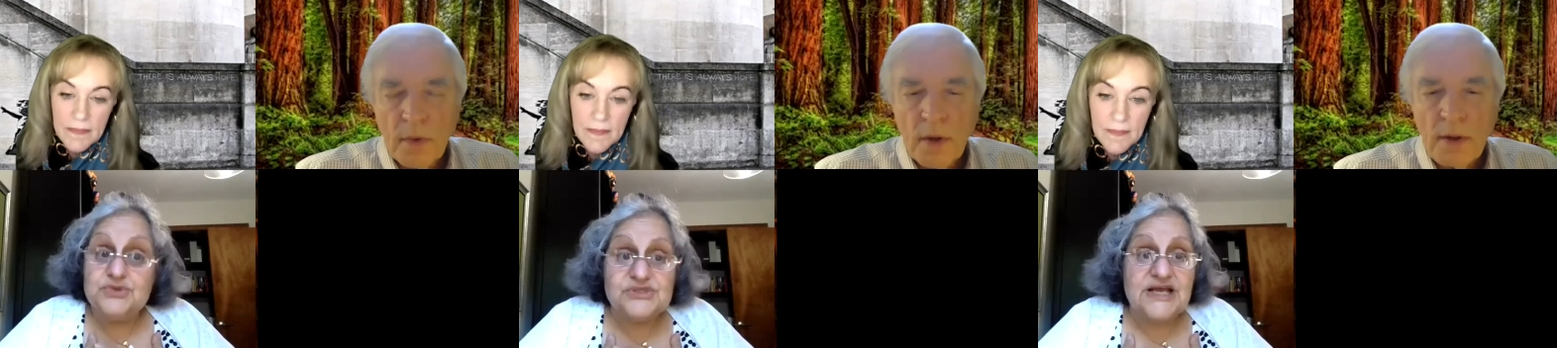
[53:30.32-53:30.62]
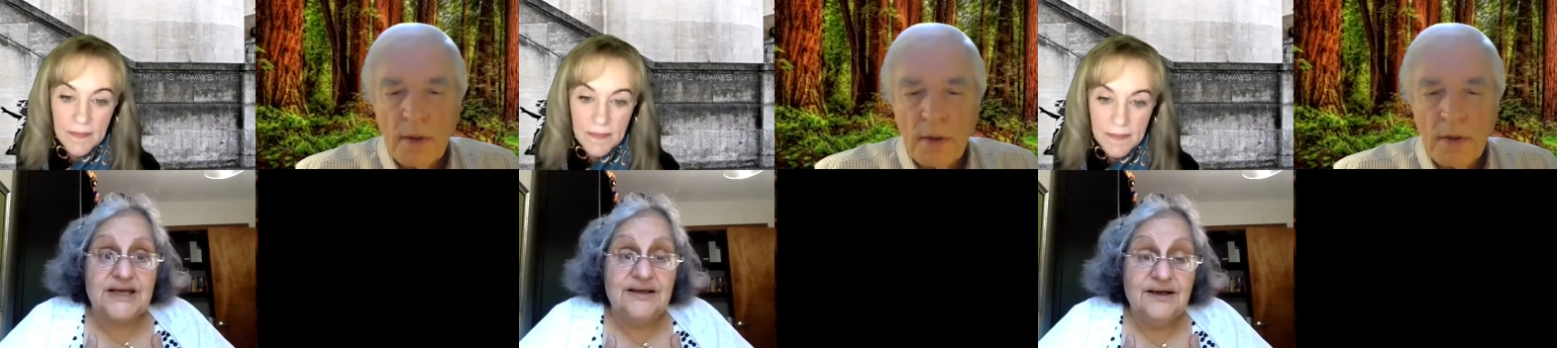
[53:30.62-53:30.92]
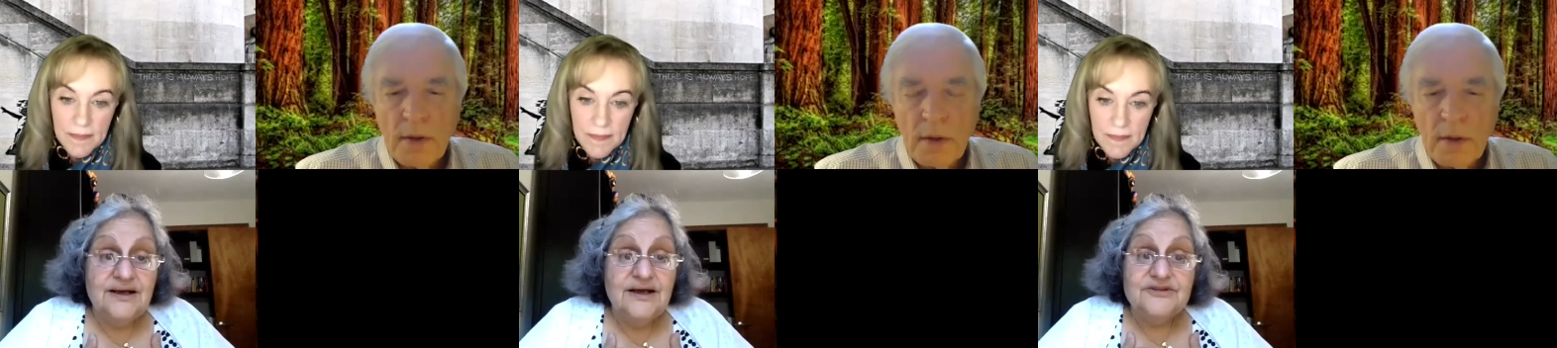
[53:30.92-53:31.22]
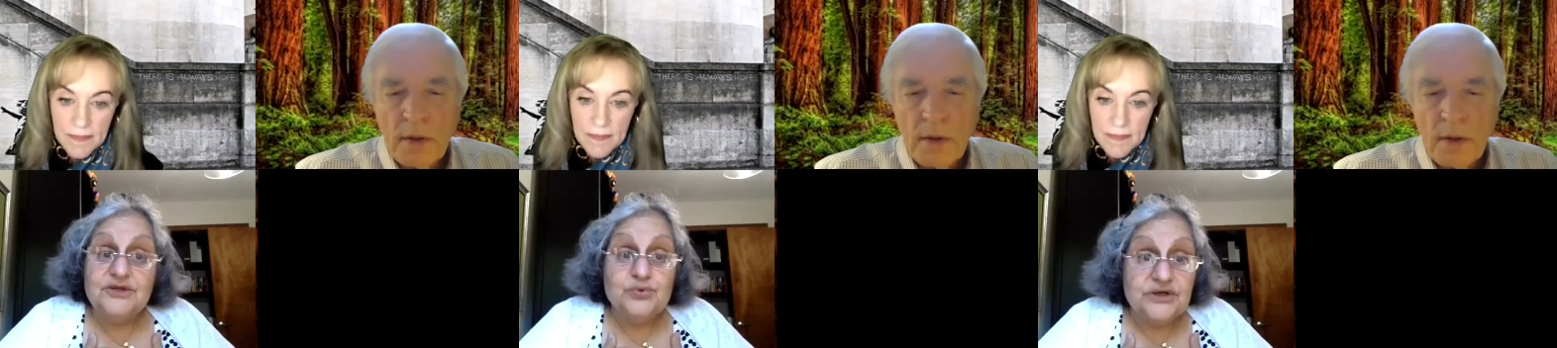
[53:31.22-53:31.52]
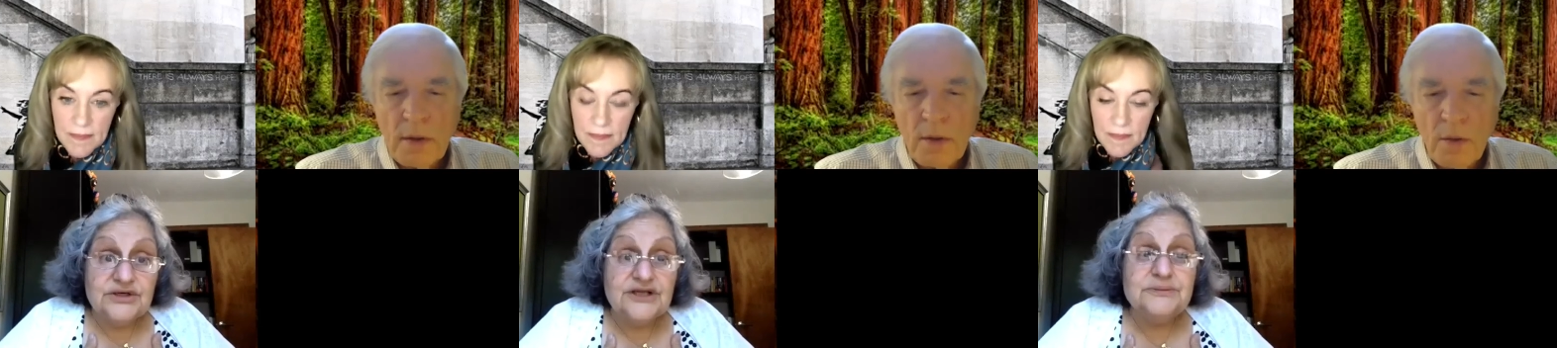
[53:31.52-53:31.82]
Speaker 1: to say that
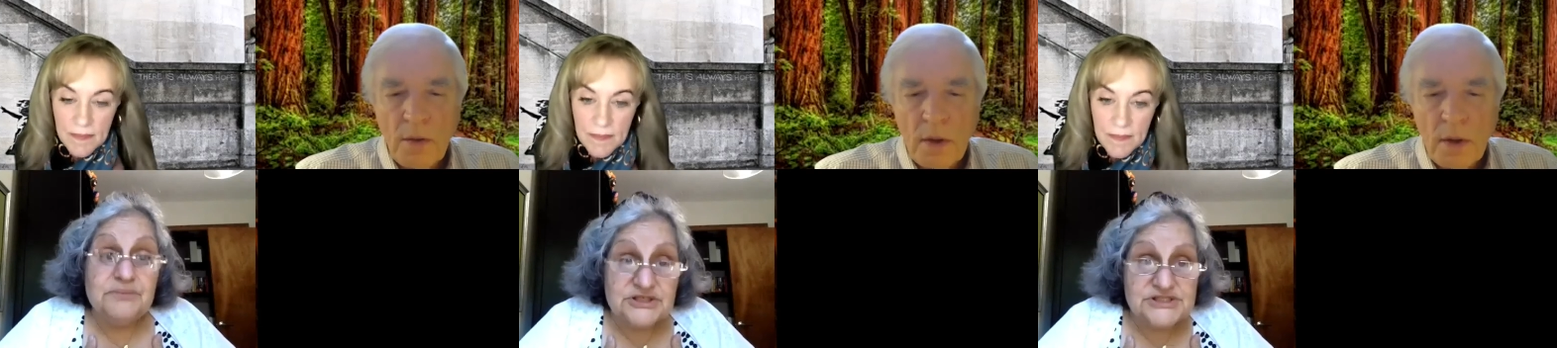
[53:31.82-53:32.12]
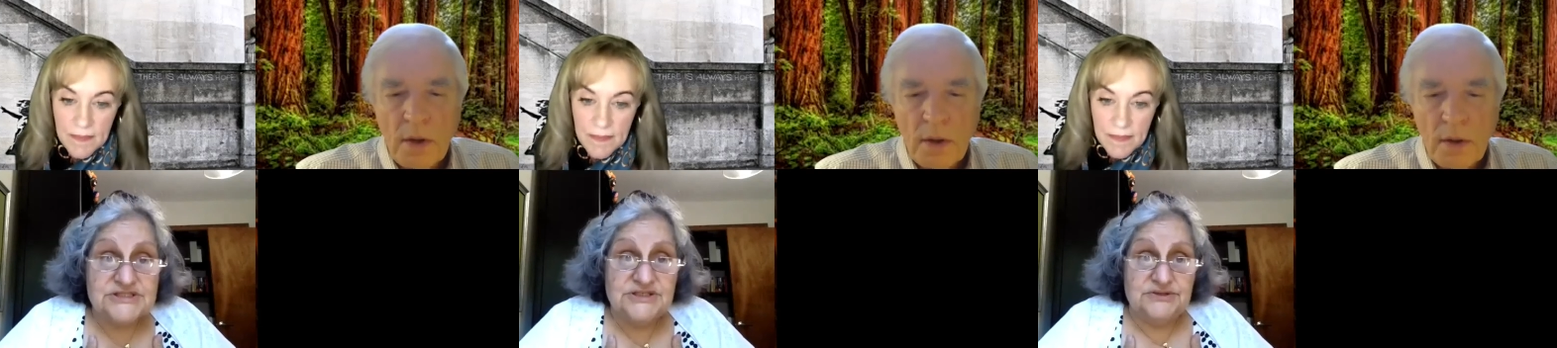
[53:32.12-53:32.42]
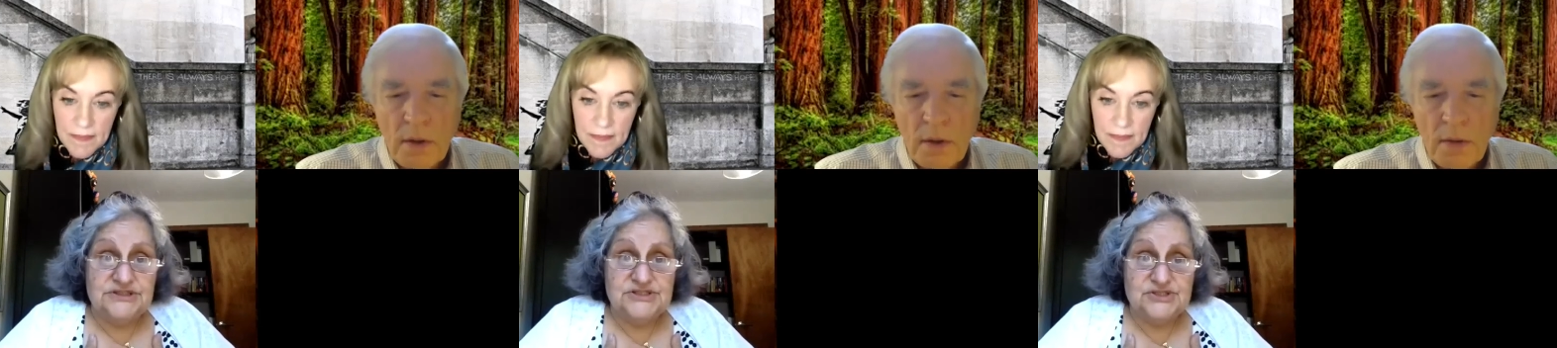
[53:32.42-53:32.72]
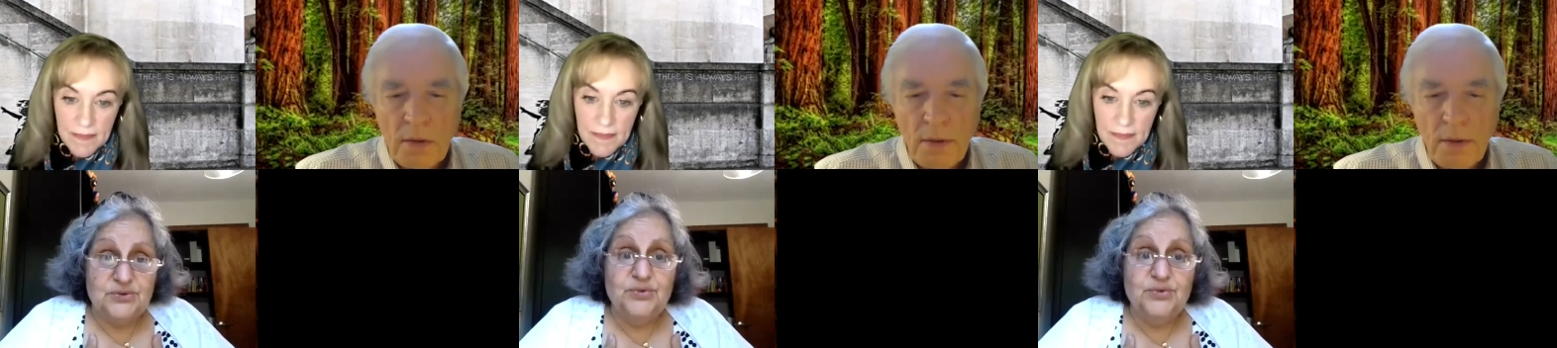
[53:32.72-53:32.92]
we're not mercenaries.